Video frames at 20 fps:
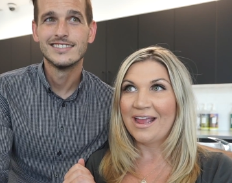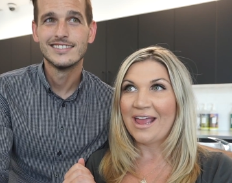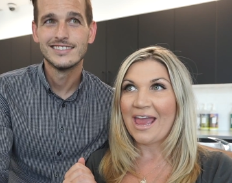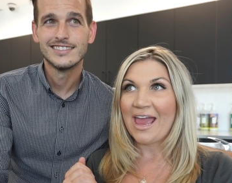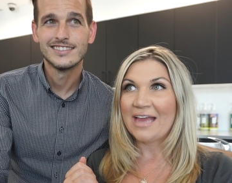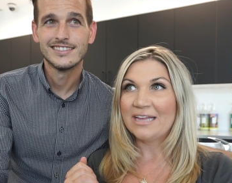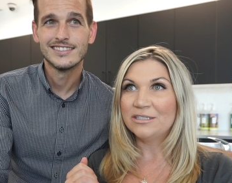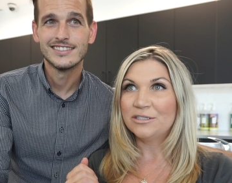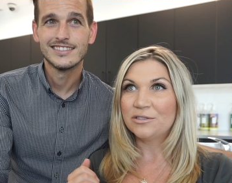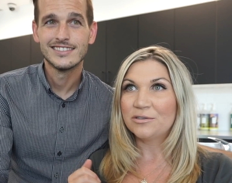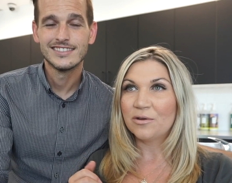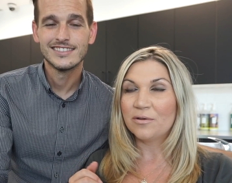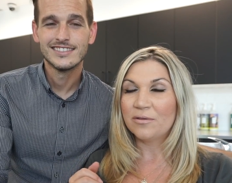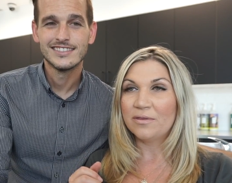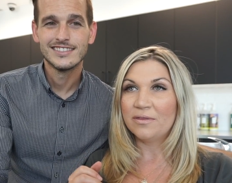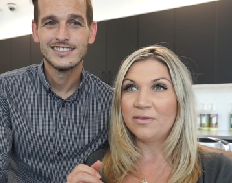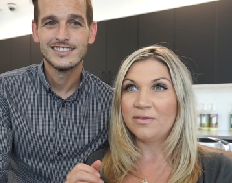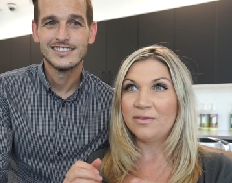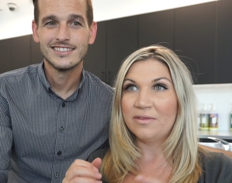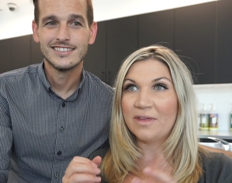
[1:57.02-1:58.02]
Speaker 1: And so
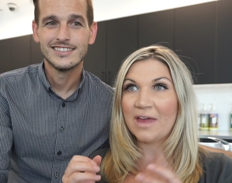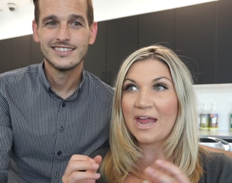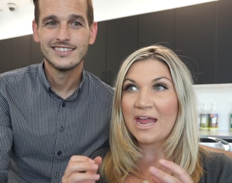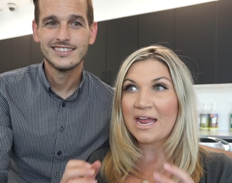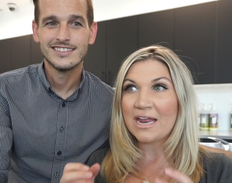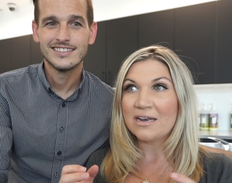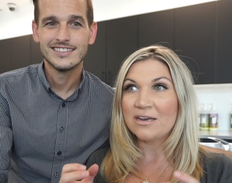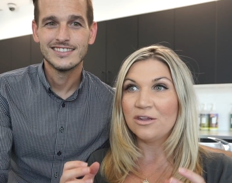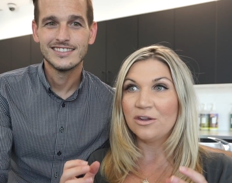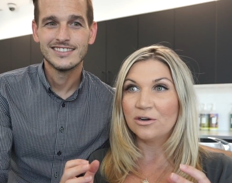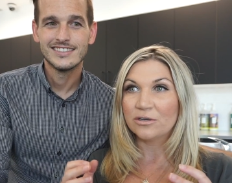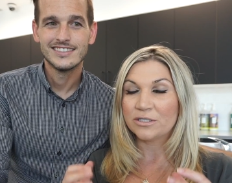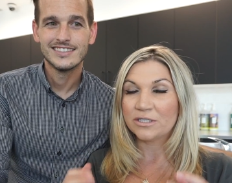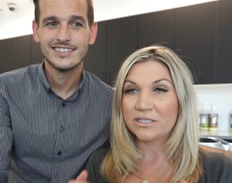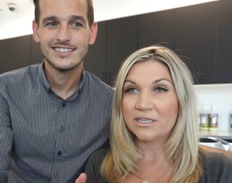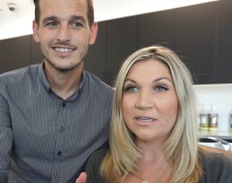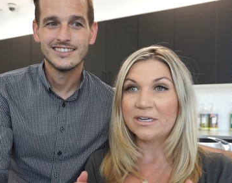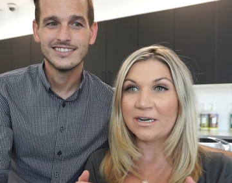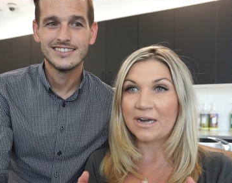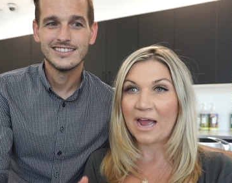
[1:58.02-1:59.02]
then you're
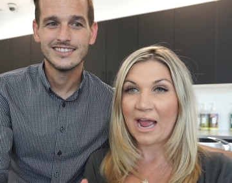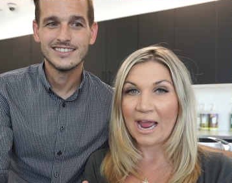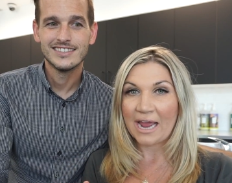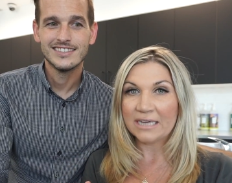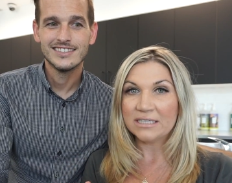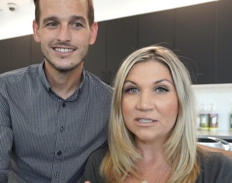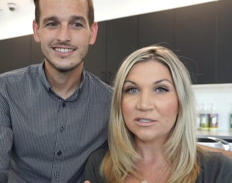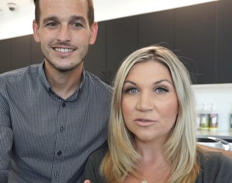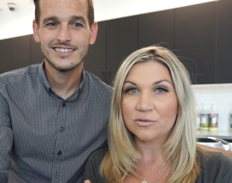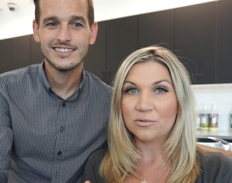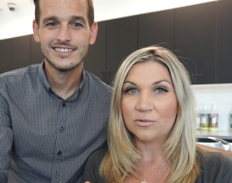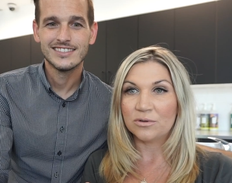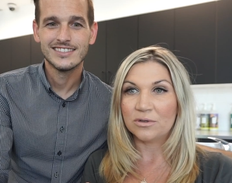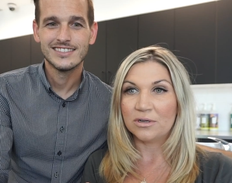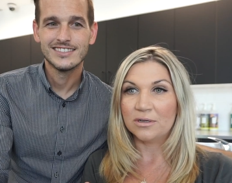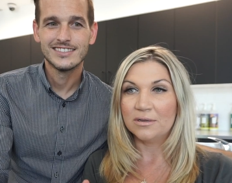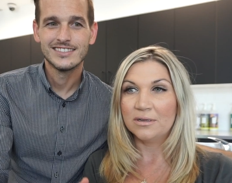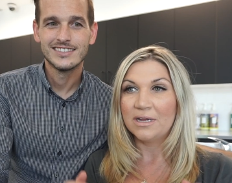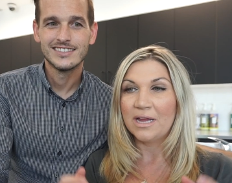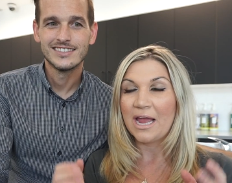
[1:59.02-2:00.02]
still in high
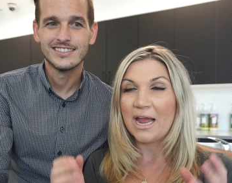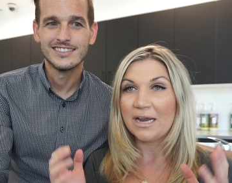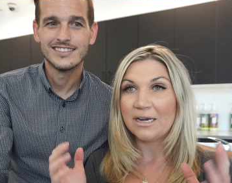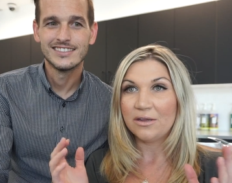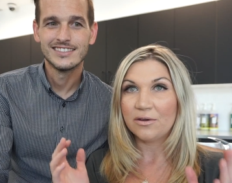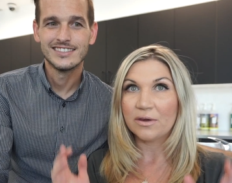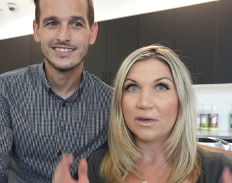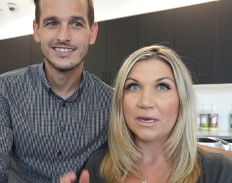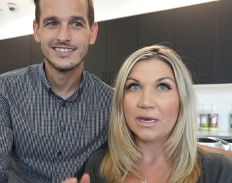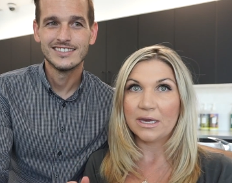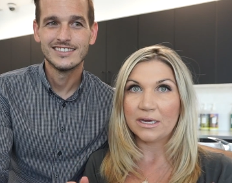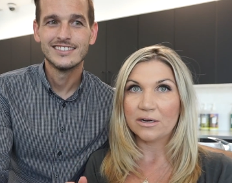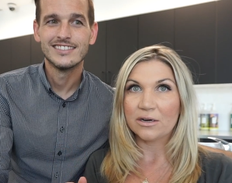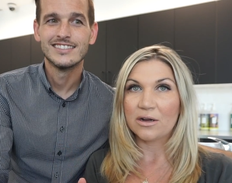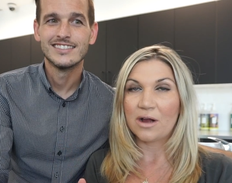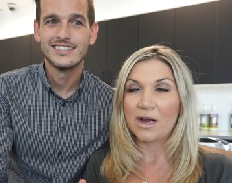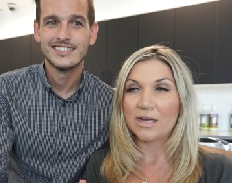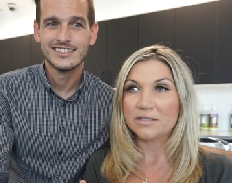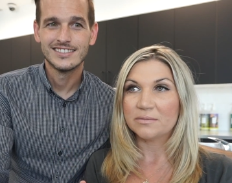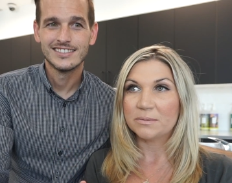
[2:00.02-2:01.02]
school and you can get your
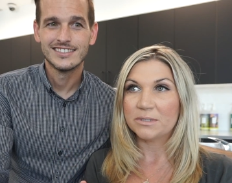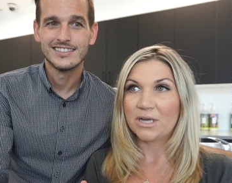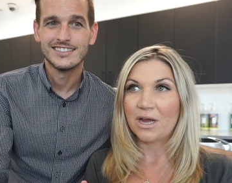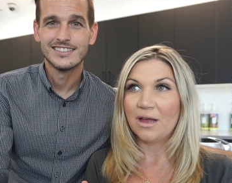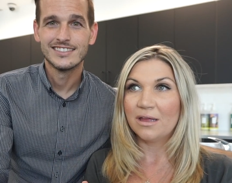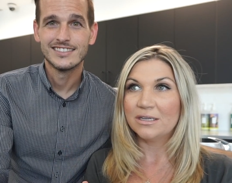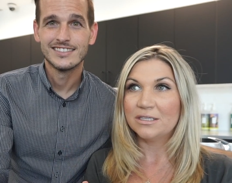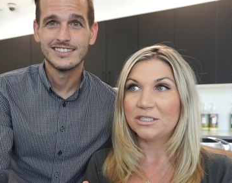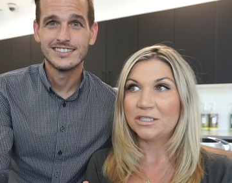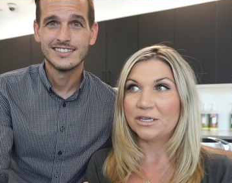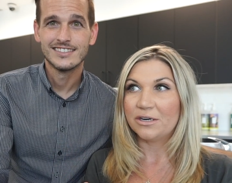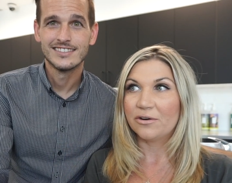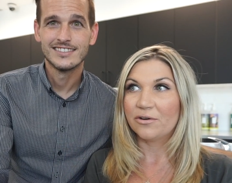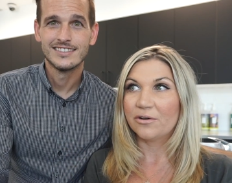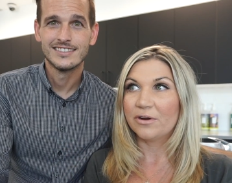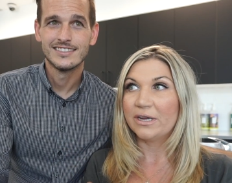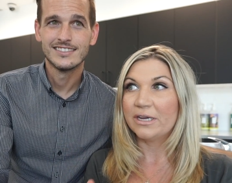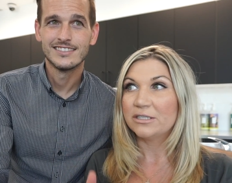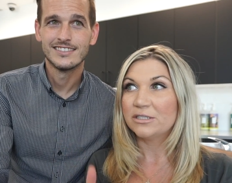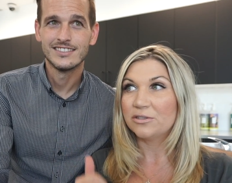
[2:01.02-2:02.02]
cosmetology
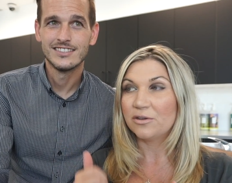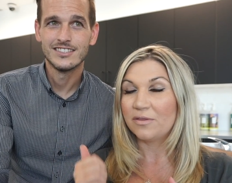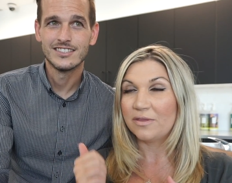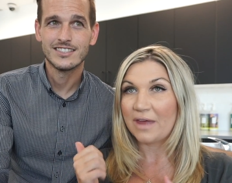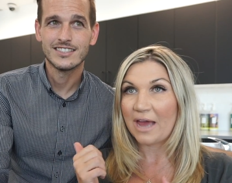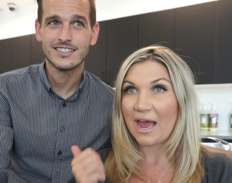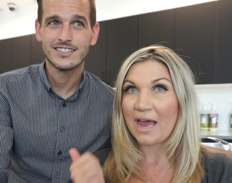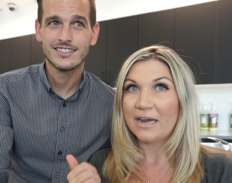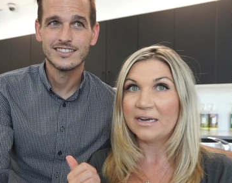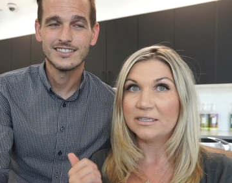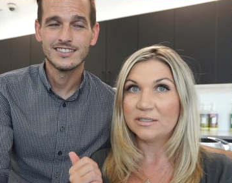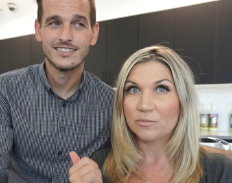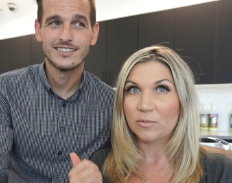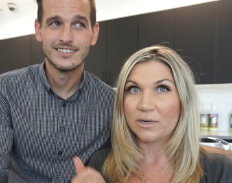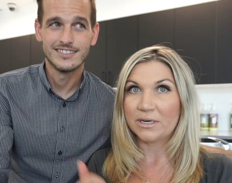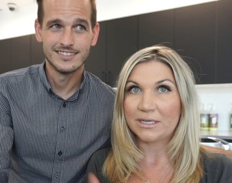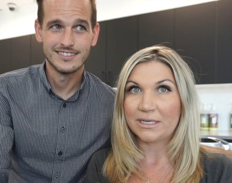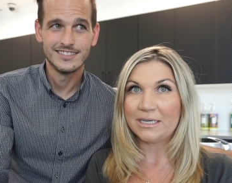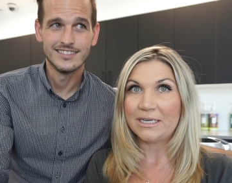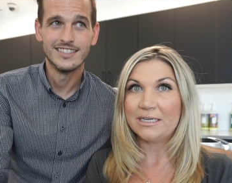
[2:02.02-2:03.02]
degree. So that is
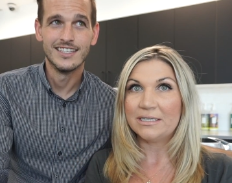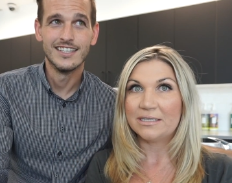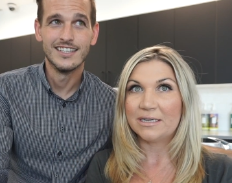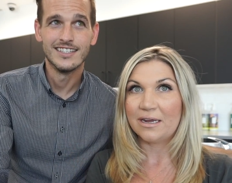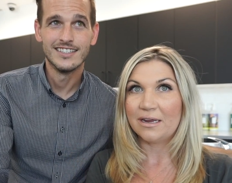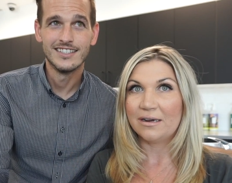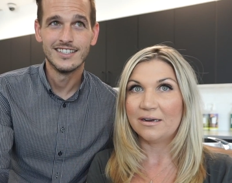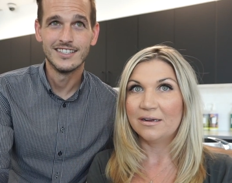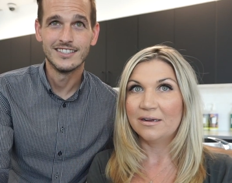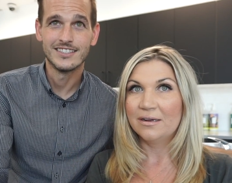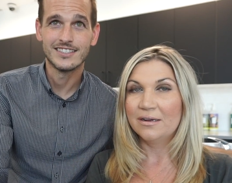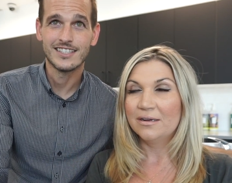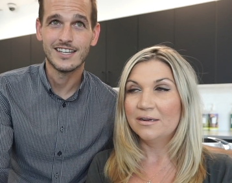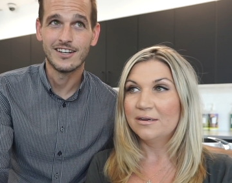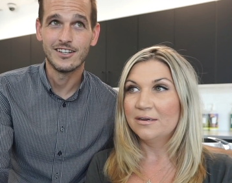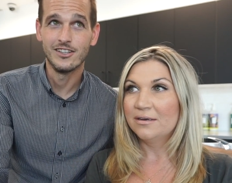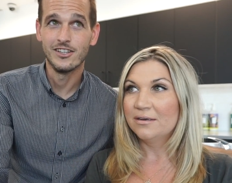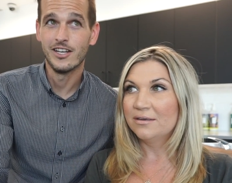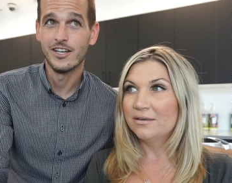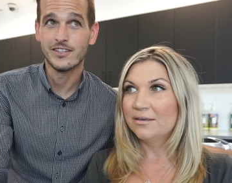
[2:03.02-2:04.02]
what he did. I just
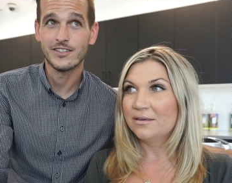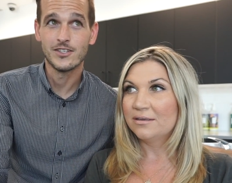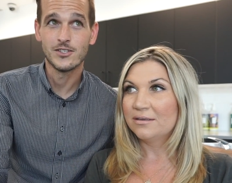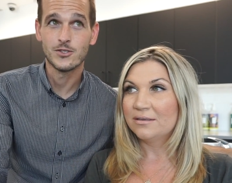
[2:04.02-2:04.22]
Speaker 2: got elected,